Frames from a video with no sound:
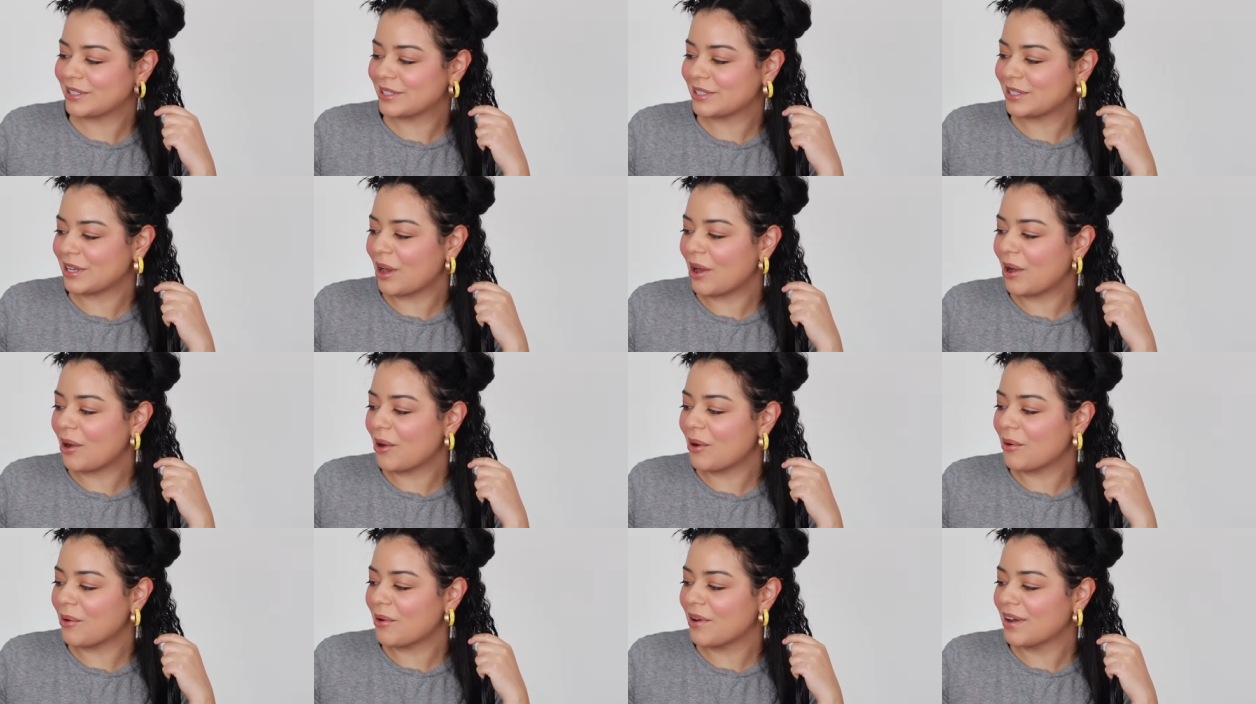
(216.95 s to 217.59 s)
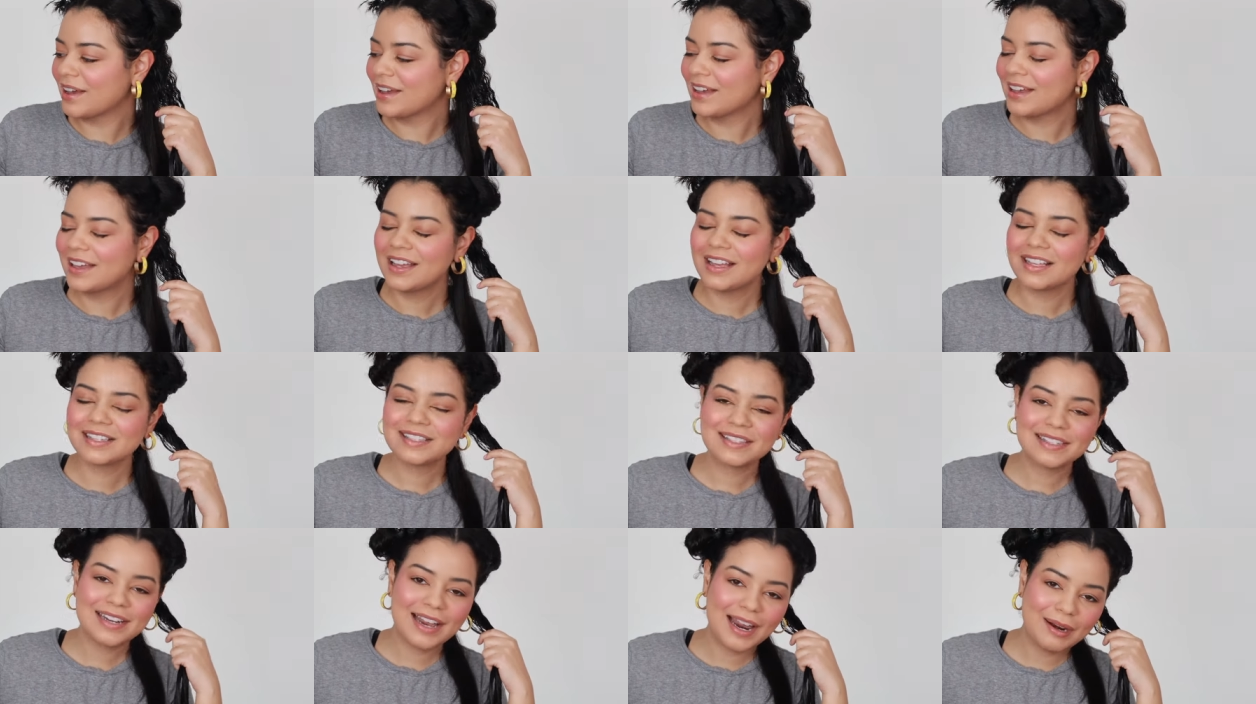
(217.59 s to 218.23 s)
so
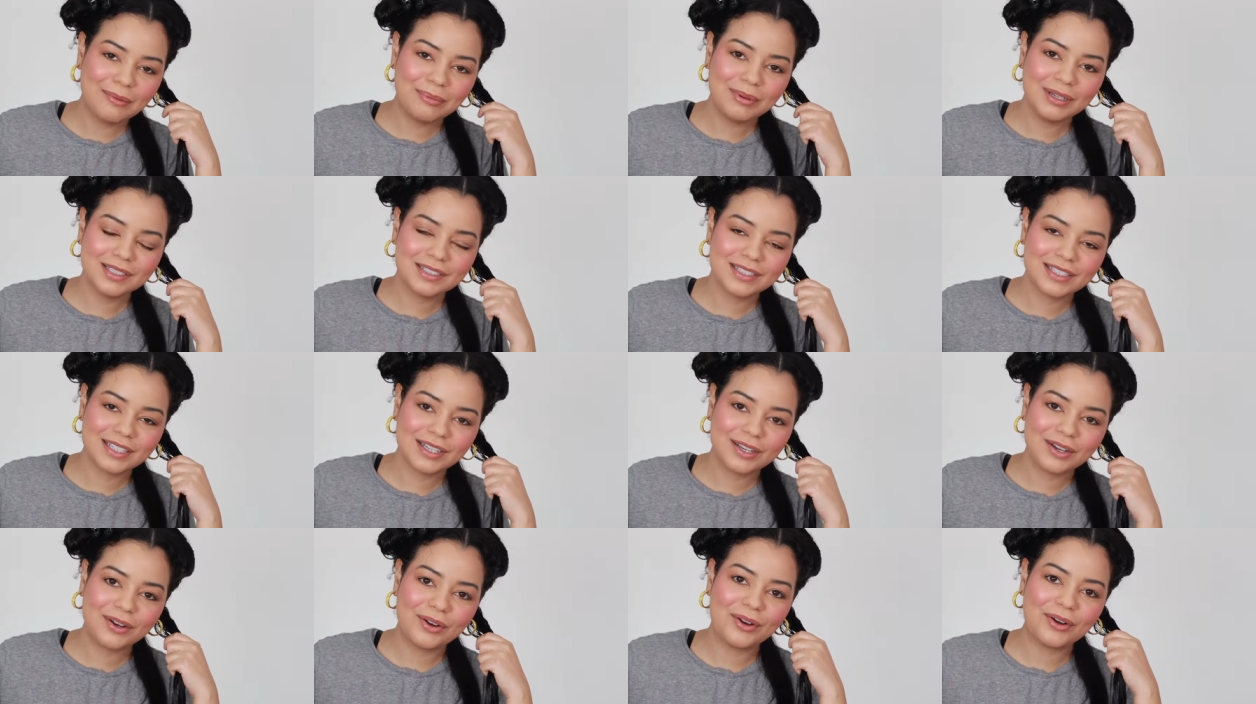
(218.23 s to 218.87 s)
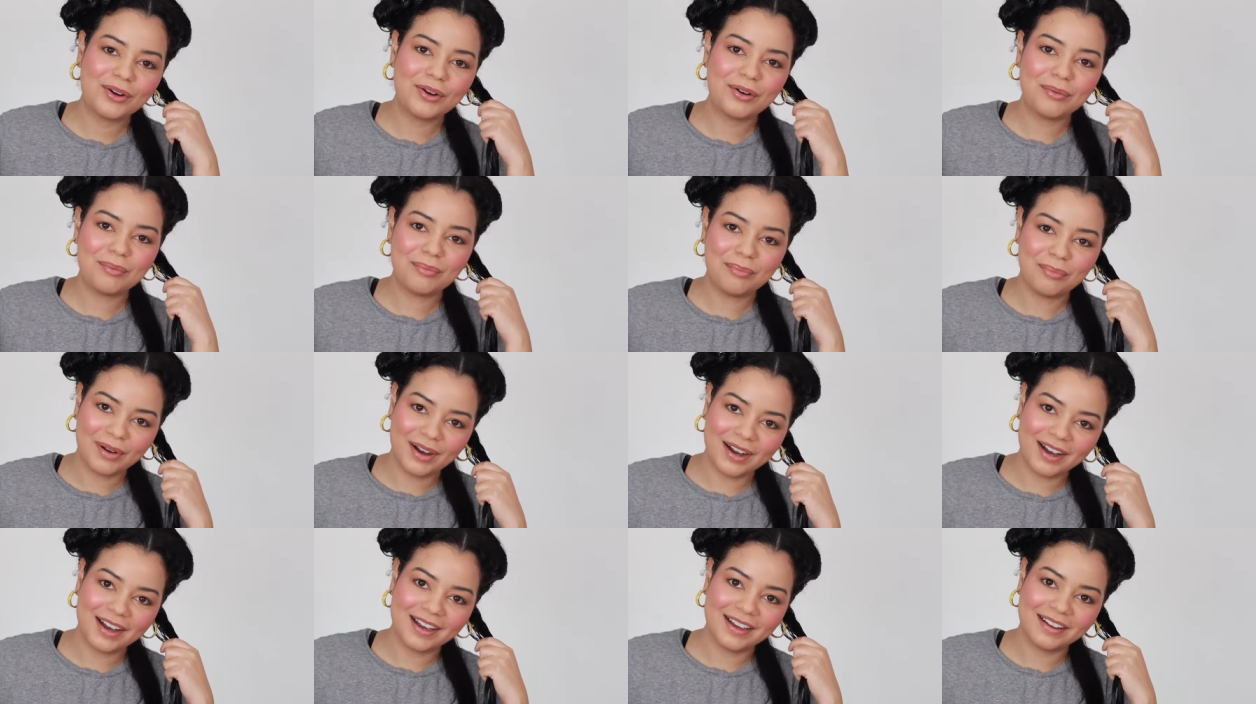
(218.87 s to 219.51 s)
it's not a big deal
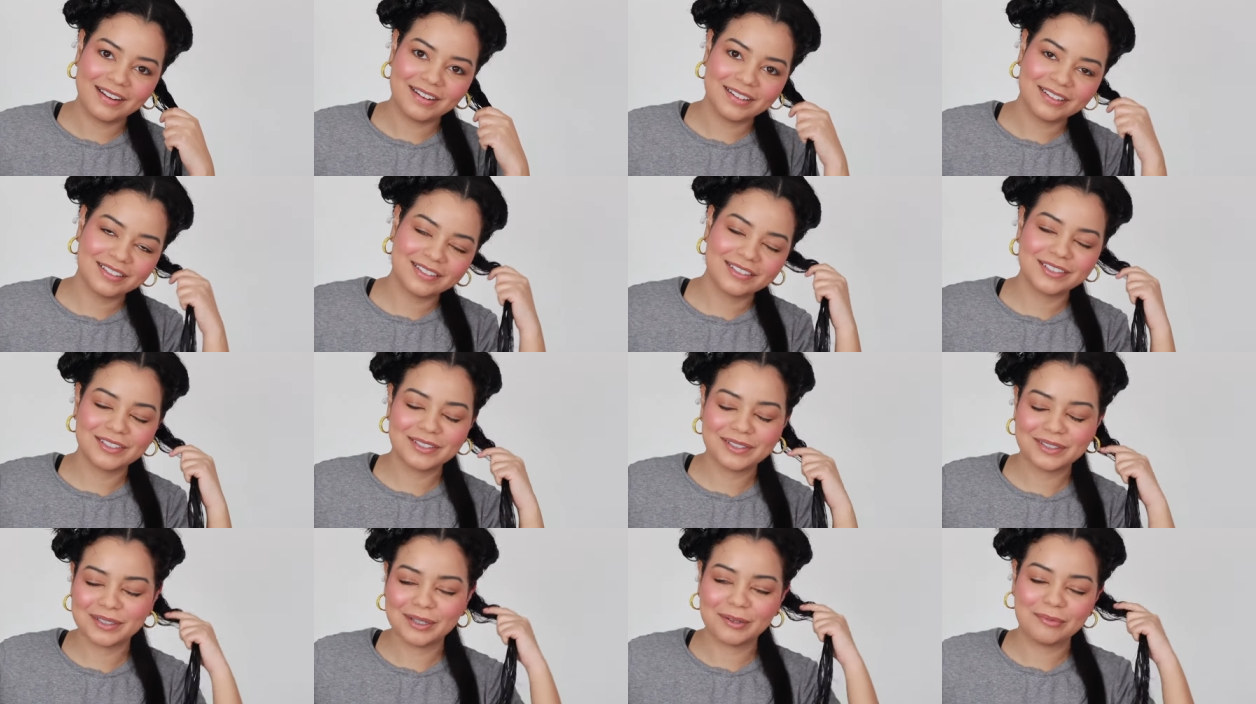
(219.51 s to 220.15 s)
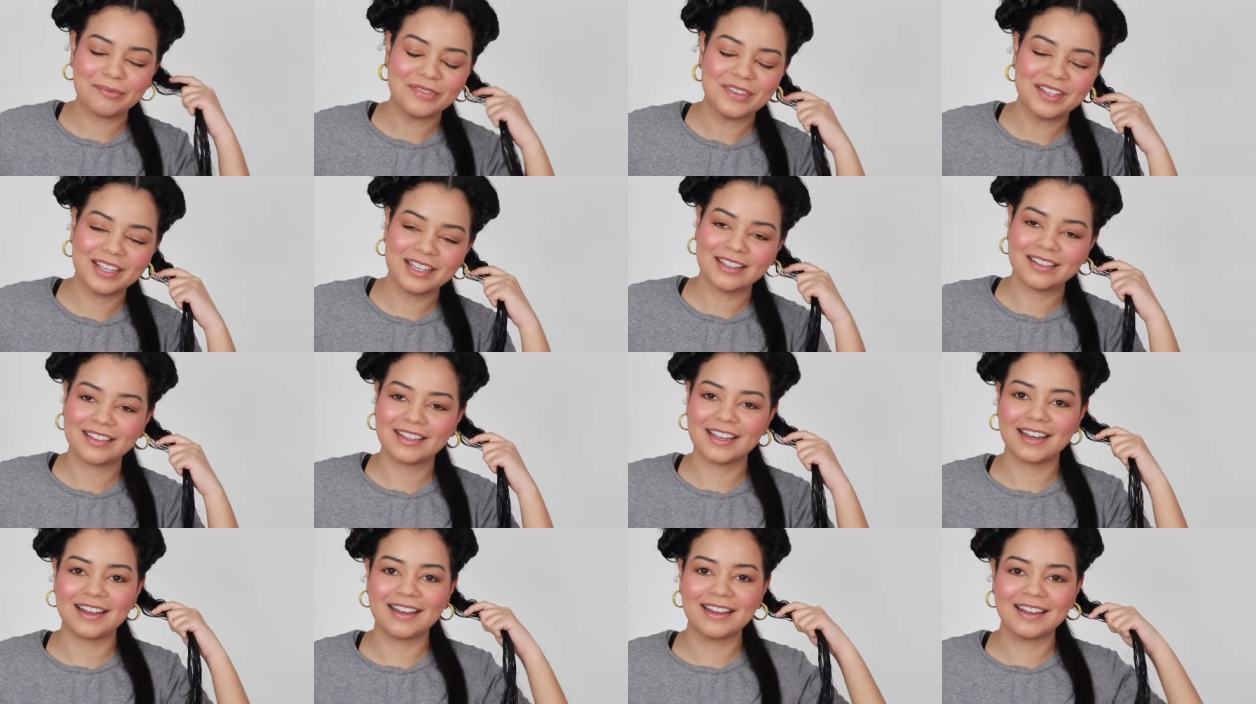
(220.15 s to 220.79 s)
but it's just something
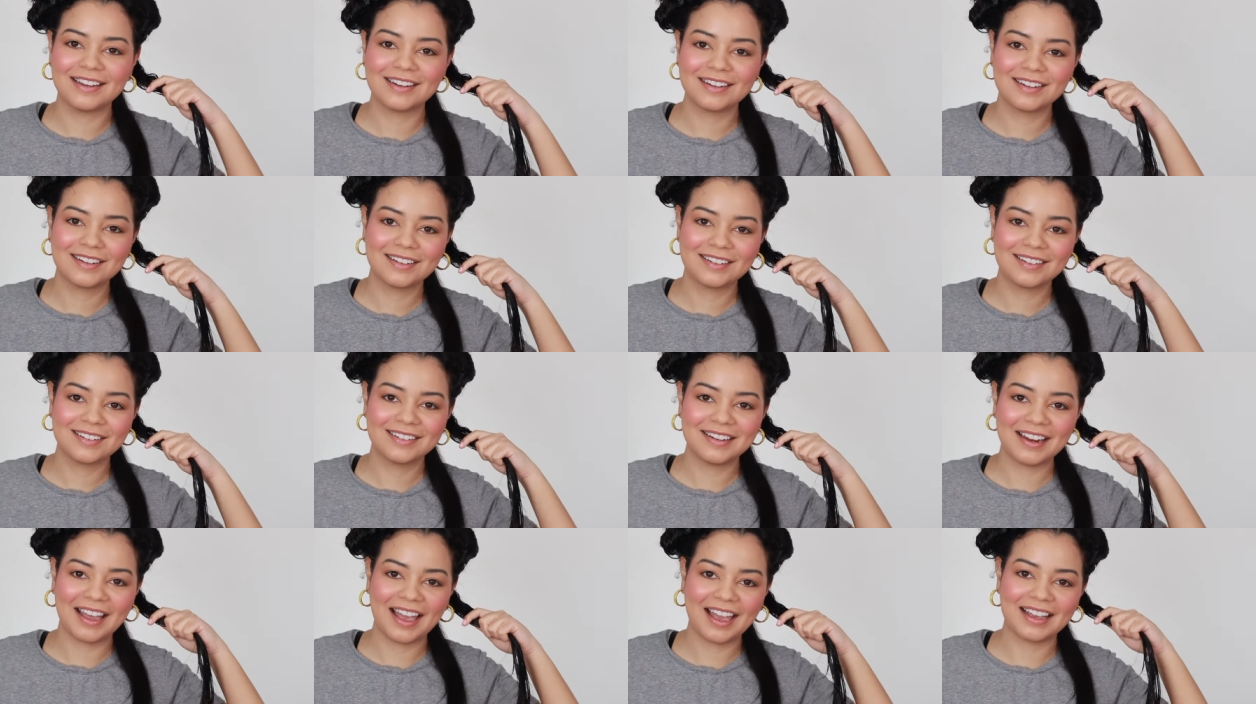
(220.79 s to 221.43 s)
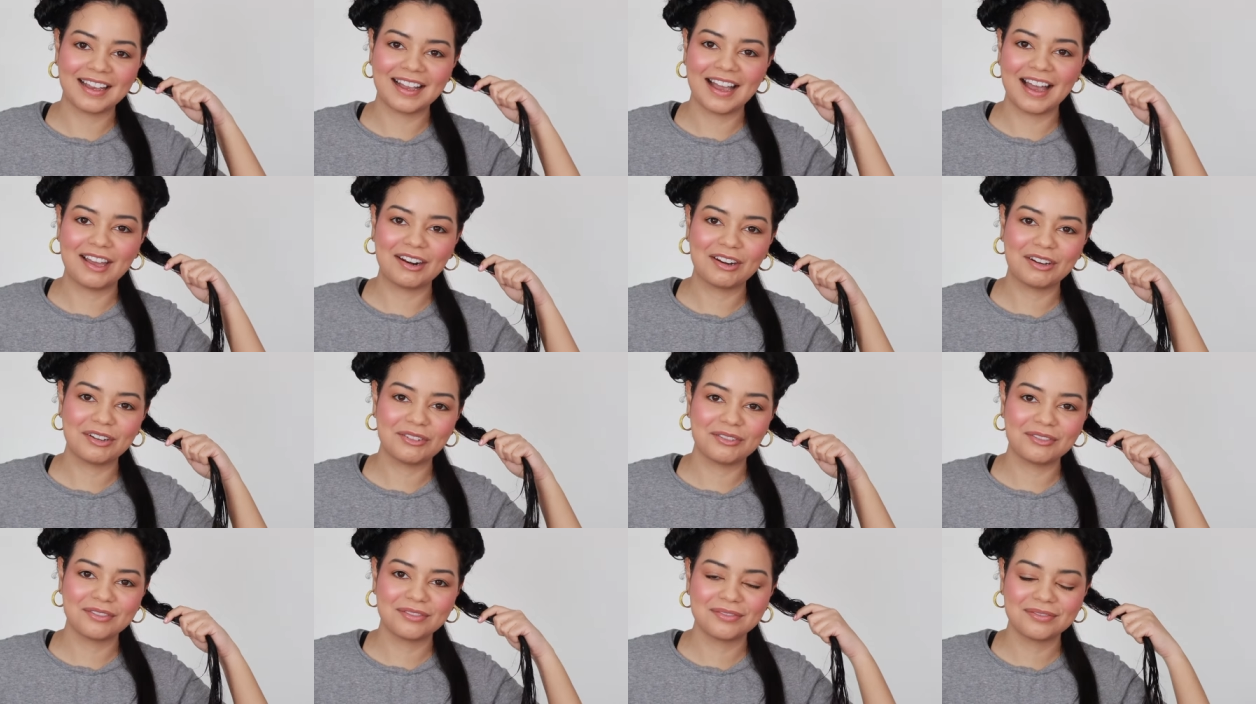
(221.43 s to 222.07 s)
that i kind
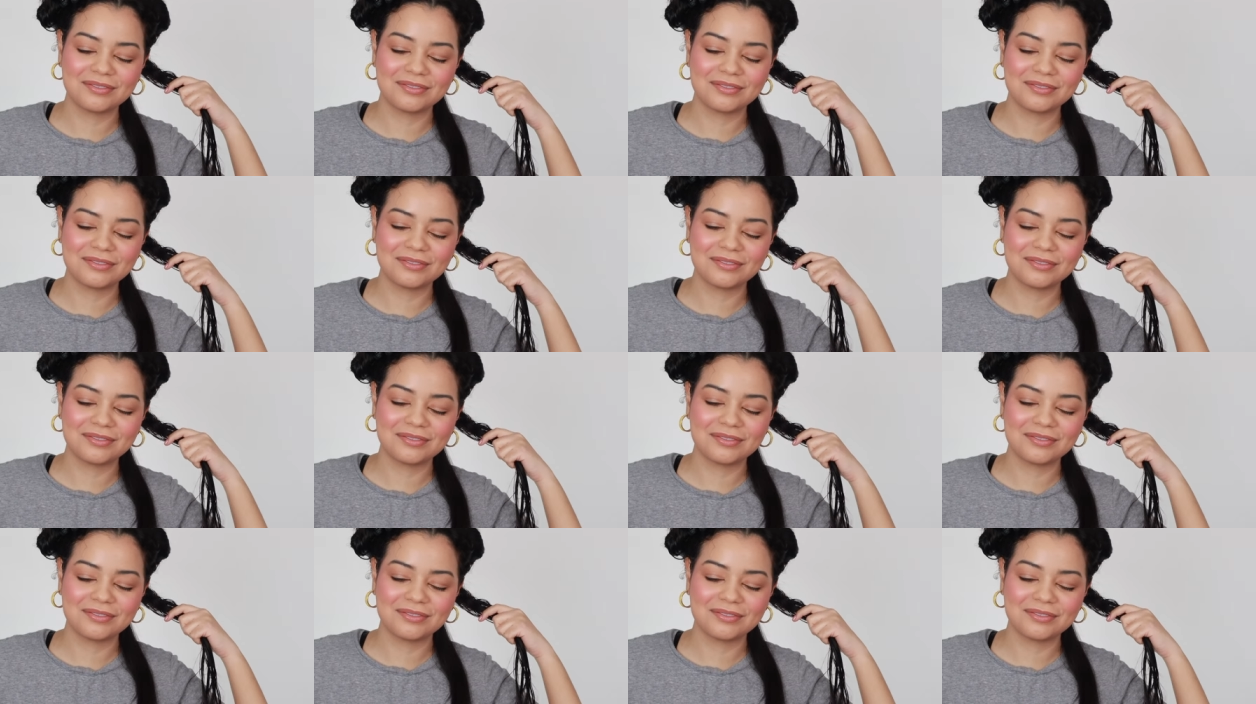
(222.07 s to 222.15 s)
of